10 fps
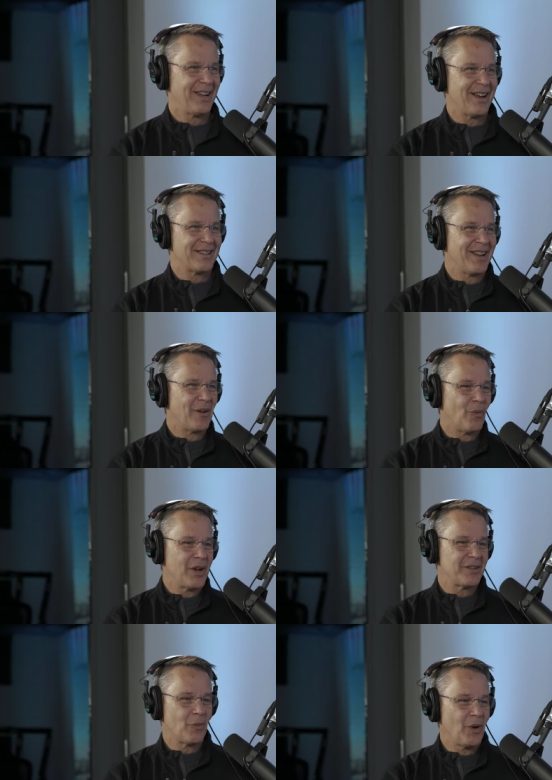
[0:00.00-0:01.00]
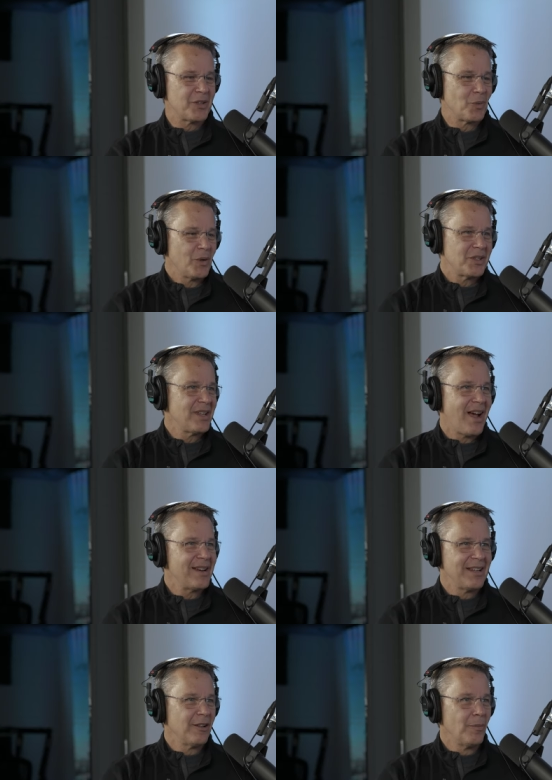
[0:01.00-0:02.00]
Uh, what what's what's the
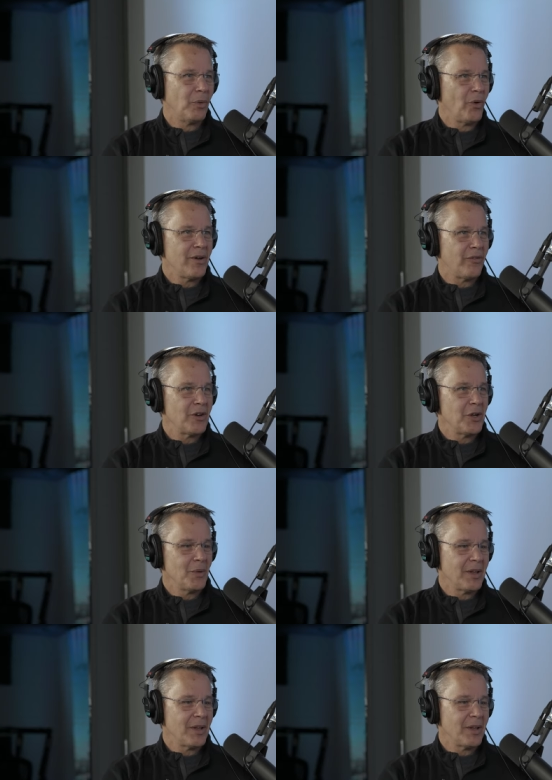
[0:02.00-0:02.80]
ideal employee for you,